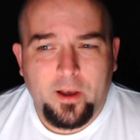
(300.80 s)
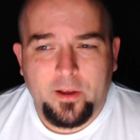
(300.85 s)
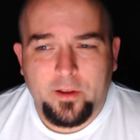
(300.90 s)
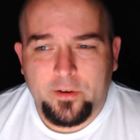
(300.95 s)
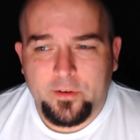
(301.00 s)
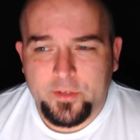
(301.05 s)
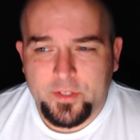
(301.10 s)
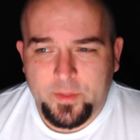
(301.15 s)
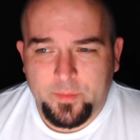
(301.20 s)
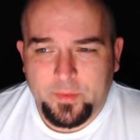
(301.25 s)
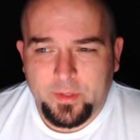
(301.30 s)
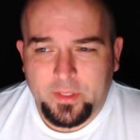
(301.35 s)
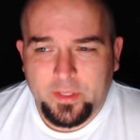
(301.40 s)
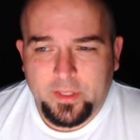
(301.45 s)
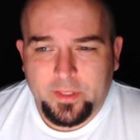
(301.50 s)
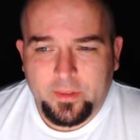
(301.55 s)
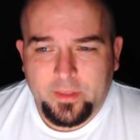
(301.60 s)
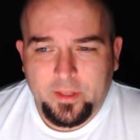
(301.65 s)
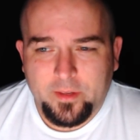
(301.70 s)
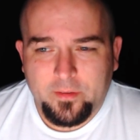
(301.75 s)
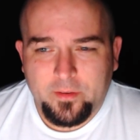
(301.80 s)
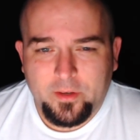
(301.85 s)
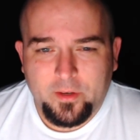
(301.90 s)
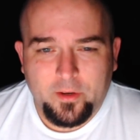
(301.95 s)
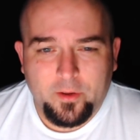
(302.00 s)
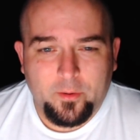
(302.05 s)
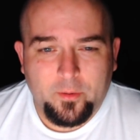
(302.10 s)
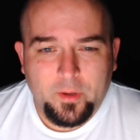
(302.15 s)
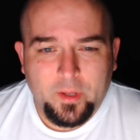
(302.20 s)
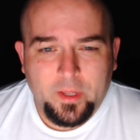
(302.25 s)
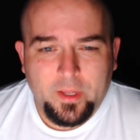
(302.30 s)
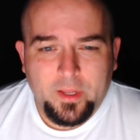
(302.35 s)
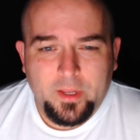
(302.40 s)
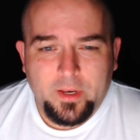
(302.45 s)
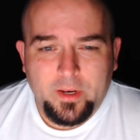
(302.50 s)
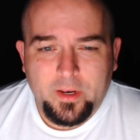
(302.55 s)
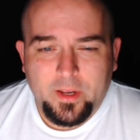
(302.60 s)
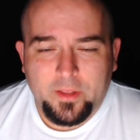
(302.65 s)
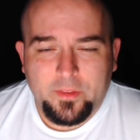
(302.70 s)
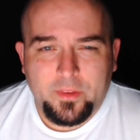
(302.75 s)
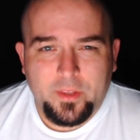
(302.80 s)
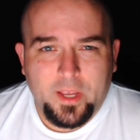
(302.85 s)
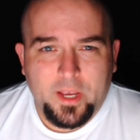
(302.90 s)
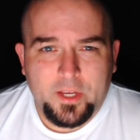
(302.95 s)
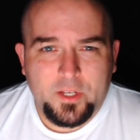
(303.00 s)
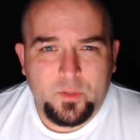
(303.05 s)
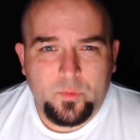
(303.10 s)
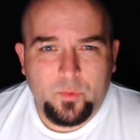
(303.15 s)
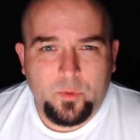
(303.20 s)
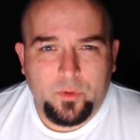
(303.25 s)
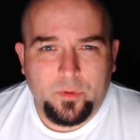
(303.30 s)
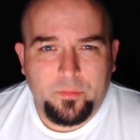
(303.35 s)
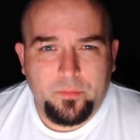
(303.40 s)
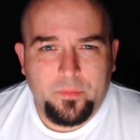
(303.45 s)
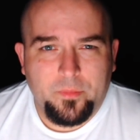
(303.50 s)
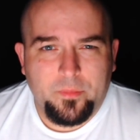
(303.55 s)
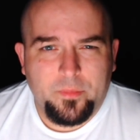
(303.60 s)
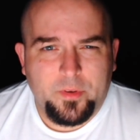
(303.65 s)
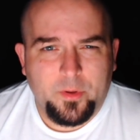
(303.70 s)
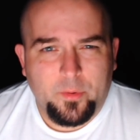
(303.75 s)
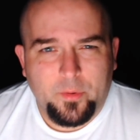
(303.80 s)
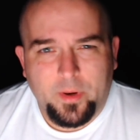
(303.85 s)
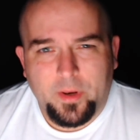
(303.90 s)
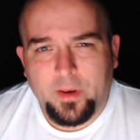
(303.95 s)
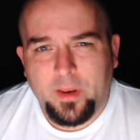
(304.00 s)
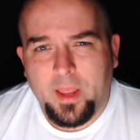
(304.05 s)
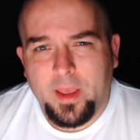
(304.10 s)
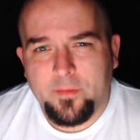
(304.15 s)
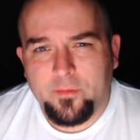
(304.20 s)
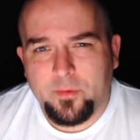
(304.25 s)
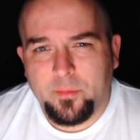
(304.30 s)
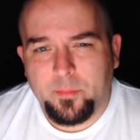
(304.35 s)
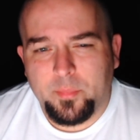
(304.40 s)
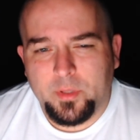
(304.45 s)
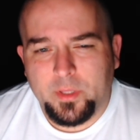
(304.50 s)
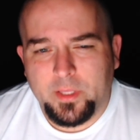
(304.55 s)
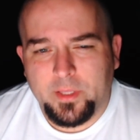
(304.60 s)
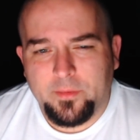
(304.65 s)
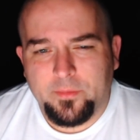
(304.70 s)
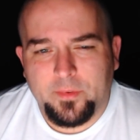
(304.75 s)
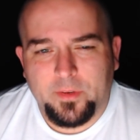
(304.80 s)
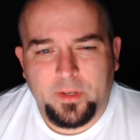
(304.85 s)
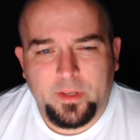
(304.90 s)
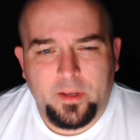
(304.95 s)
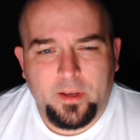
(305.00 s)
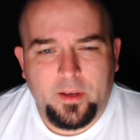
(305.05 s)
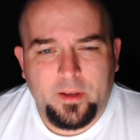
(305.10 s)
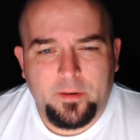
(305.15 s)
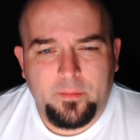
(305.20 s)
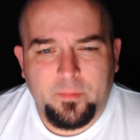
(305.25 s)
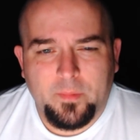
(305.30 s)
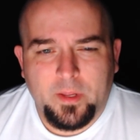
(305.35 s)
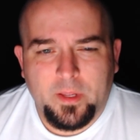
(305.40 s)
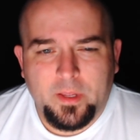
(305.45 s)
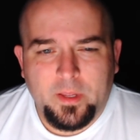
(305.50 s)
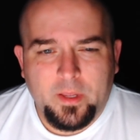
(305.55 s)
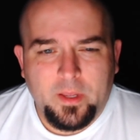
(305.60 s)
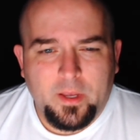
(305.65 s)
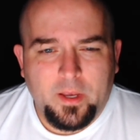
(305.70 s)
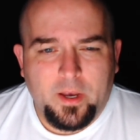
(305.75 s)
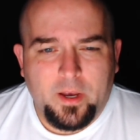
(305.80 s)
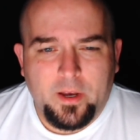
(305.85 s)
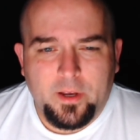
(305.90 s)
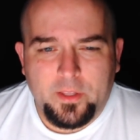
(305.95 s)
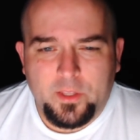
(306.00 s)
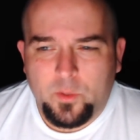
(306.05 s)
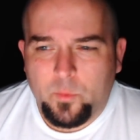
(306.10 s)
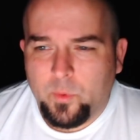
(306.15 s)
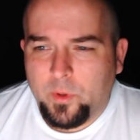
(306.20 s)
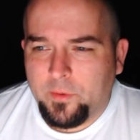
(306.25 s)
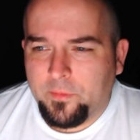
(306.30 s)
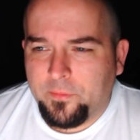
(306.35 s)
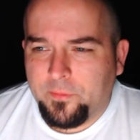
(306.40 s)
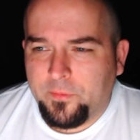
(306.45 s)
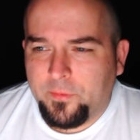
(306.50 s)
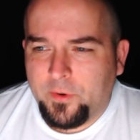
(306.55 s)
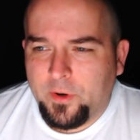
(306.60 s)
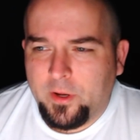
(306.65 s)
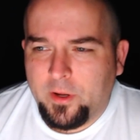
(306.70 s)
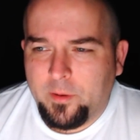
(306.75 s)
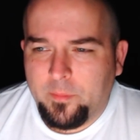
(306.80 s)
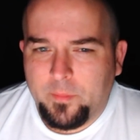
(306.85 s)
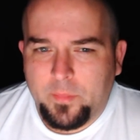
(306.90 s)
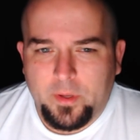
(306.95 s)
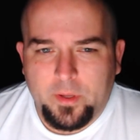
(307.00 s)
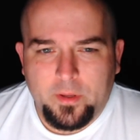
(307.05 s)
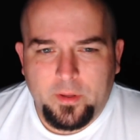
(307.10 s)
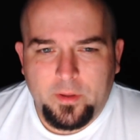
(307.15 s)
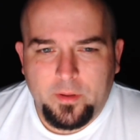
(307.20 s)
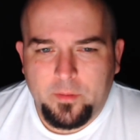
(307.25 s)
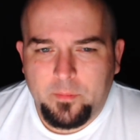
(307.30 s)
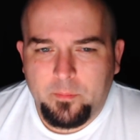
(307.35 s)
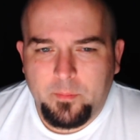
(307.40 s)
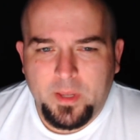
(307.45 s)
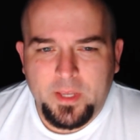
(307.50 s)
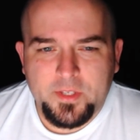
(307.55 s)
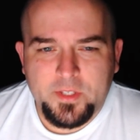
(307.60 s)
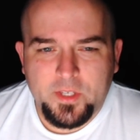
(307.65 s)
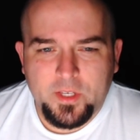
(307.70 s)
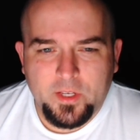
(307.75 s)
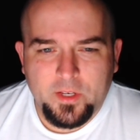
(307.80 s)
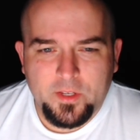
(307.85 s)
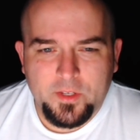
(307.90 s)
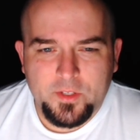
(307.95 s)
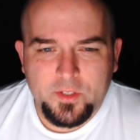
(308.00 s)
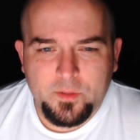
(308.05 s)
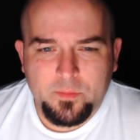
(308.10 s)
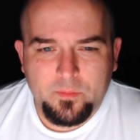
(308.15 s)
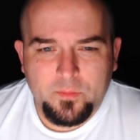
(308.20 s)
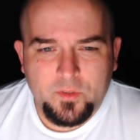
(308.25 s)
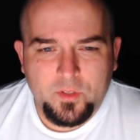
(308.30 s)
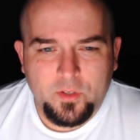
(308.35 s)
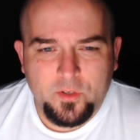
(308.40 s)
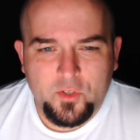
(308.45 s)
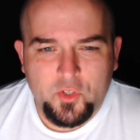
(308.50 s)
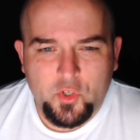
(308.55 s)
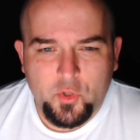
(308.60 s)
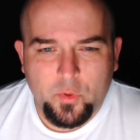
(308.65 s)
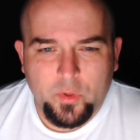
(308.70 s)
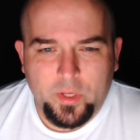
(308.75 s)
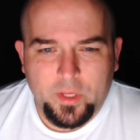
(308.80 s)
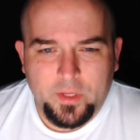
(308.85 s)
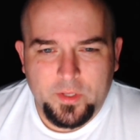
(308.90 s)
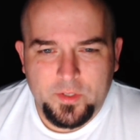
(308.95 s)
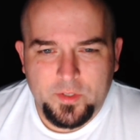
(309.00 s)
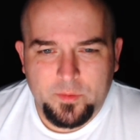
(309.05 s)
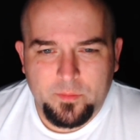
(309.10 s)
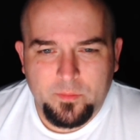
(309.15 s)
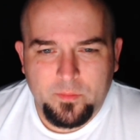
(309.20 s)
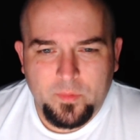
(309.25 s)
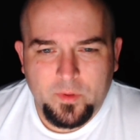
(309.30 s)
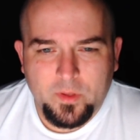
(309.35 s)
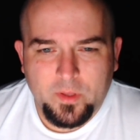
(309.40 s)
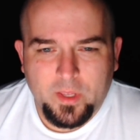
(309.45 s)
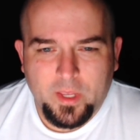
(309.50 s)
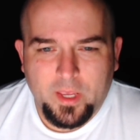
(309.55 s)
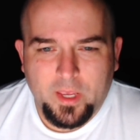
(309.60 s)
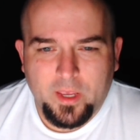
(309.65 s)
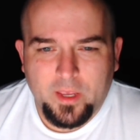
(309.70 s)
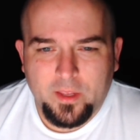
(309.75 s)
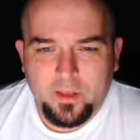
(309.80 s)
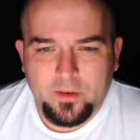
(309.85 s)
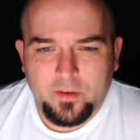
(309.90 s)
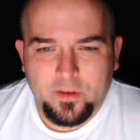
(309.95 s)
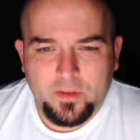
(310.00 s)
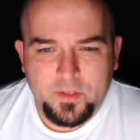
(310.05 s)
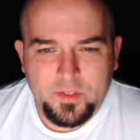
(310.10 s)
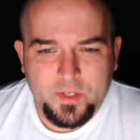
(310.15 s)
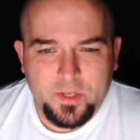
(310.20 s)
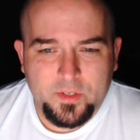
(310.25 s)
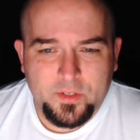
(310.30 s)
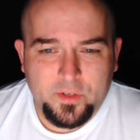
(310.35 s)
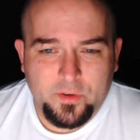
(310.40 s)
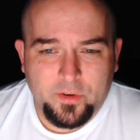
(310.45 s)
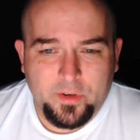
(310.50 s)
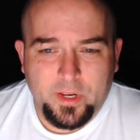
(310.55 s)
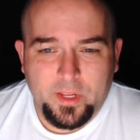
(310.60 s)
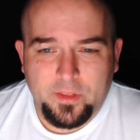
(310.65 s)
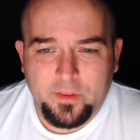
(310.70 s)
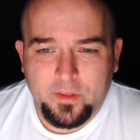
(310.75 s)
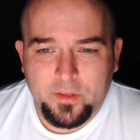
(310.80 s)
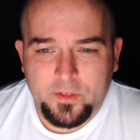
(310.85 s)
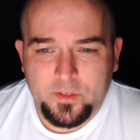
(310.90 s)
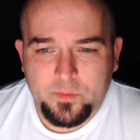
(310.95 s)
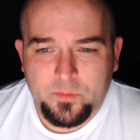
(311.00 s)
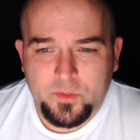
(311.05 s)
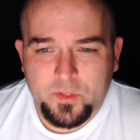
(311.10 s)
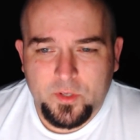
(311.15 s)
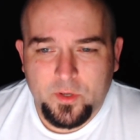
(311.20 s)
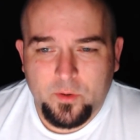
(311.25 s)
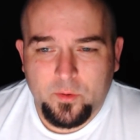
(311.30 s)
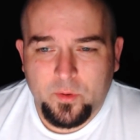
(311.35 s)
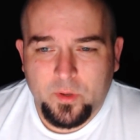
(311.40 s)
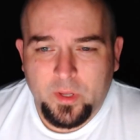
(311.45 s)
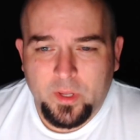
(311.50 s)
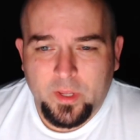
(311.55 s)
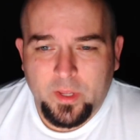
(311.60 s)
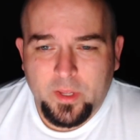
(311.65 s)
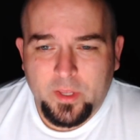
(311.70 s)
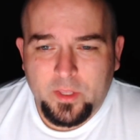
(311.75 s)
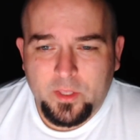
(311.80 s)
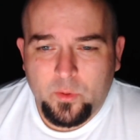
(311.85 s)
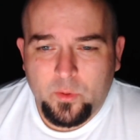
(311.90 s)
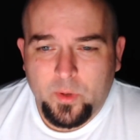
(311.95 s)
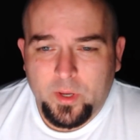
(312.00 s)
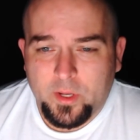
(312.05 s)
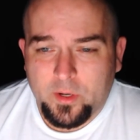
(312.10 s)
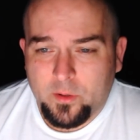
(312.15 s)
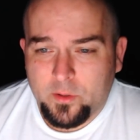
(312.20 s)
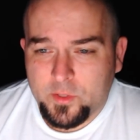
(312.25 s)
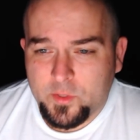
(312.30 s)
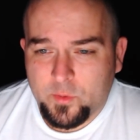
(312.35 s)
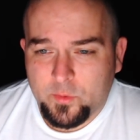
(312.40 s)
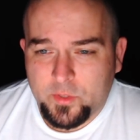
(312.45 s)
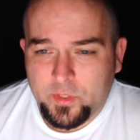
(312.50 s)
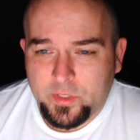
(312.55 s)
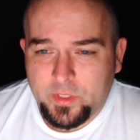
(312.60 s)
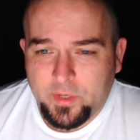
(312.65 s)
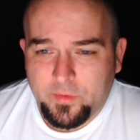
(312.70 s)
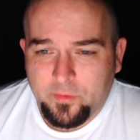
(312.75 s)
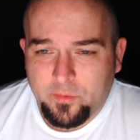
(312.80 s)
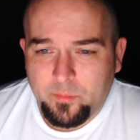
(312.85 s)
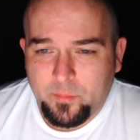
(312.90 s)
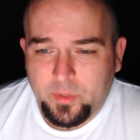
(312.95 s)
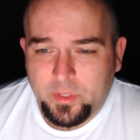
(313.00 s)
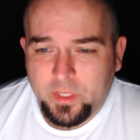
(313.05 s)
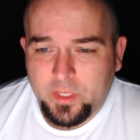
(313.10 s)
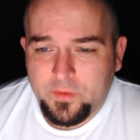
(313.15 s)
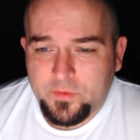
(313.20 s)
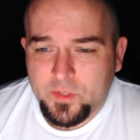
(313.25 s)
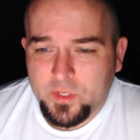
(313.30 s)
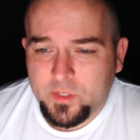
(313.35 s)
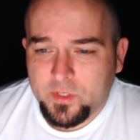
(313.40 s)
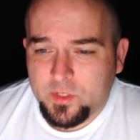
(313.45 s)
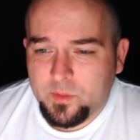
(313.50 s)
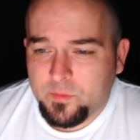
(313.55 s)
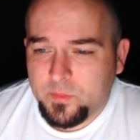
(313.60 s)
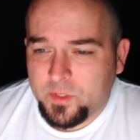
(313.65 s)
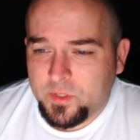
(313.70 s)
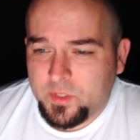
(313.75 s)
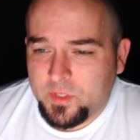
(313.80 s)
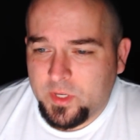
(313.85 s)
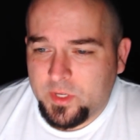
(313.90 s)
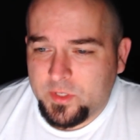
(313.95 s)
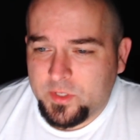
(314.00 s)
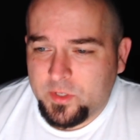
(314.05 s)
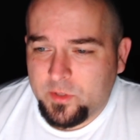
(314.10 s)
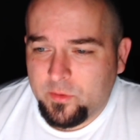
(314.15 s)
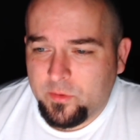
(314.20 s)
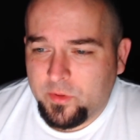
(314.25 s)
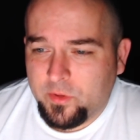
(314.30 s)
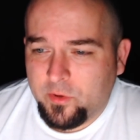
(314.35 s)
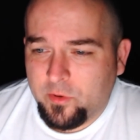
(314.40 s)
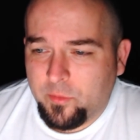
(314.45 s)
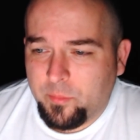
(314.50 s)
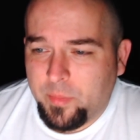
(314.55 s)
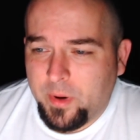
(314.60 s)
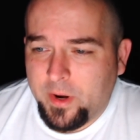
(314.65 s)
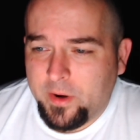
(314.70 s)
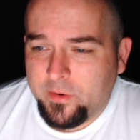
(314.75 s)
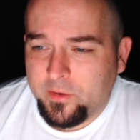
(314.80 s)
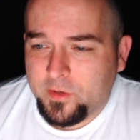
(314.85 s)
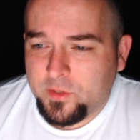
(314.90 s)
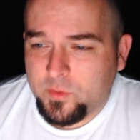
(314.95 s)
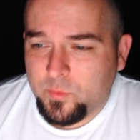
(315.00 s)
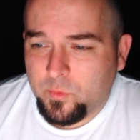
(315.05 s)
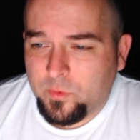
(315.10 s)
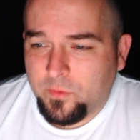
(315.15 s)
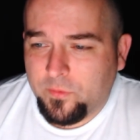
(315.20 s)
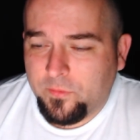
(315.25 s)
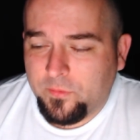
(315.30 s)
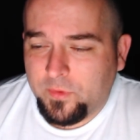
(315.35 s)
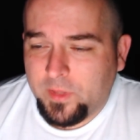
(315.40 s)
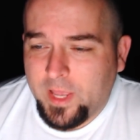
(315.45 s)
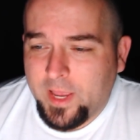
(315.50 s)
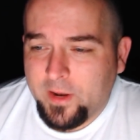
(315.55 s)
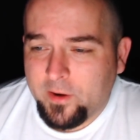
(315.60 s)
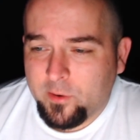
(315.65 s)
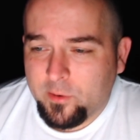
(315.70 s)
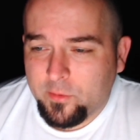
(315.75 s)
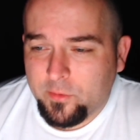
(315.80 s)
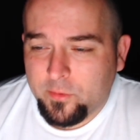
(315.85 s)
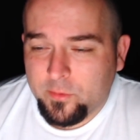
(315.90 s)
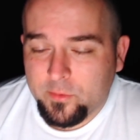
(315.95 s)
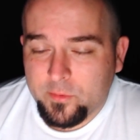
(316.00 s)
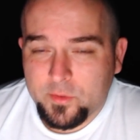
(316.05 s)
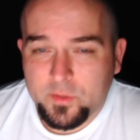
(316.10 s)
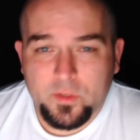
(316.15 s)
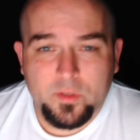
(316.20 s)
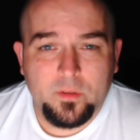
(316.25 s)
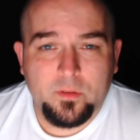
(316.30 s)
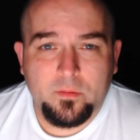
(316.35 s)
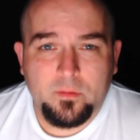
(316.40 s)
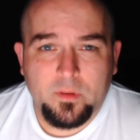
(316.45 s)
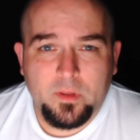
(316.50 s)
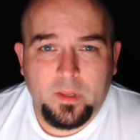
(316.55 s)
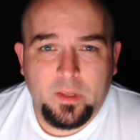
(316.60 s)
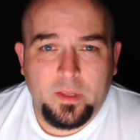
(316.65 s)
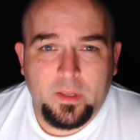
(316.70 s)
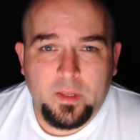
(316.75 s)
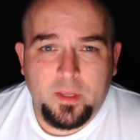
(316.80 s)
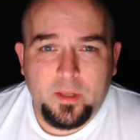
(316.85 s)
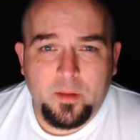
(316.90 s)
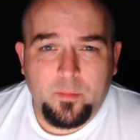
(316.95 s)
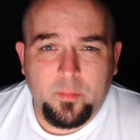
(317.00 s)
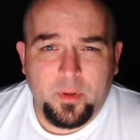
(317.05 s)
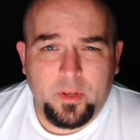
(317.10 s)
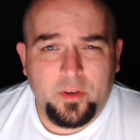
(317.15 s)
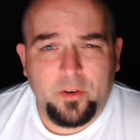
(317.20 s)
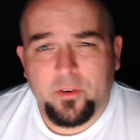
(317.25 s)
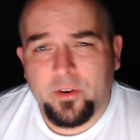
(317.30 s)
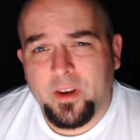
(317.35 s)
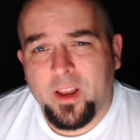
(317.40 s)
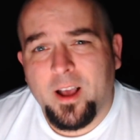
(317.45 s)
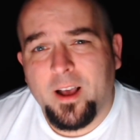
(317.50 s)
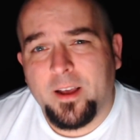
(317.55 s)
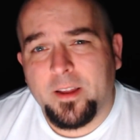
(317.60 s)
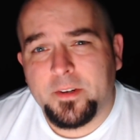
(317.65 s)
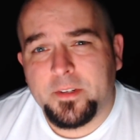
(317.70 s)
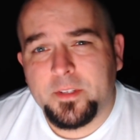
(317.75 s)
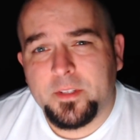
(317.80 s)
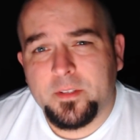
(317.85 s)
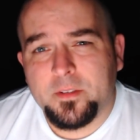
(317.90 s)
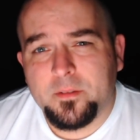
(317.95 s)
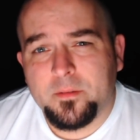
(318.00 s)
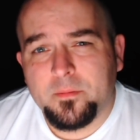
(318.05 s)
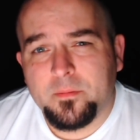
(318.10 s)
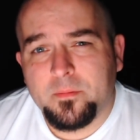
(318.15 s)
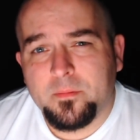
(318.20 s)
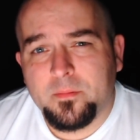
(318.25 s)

God or something like that? And, you know, not the actual, don't have a belief in a God. You went from Messianism to Judaism, and it says here in atheism. So you had all sorts of different belief systems. It says here that your parents were flat earthers, but you're not.